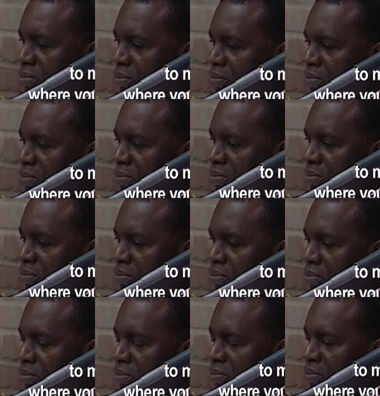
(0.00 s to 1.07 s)

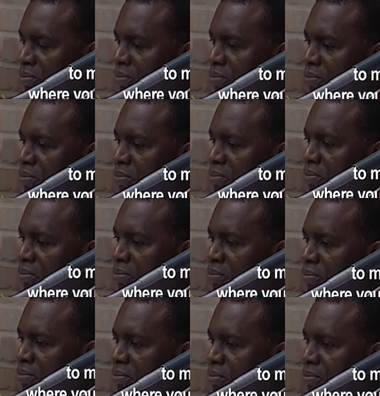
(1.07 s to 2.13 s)

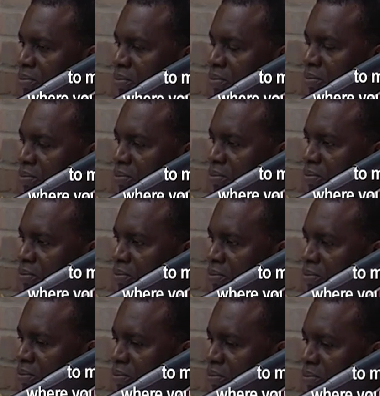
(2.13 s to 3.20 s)

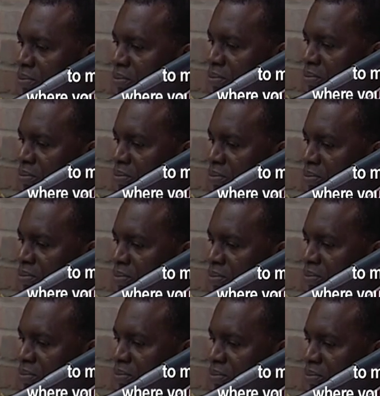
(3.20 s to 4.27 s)

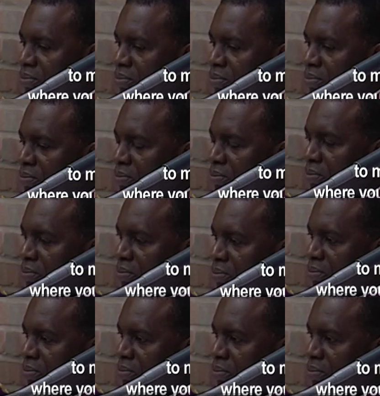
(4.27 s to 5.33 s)

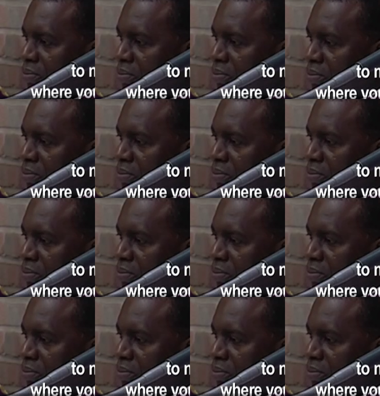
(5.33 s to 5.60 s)
(not speaking)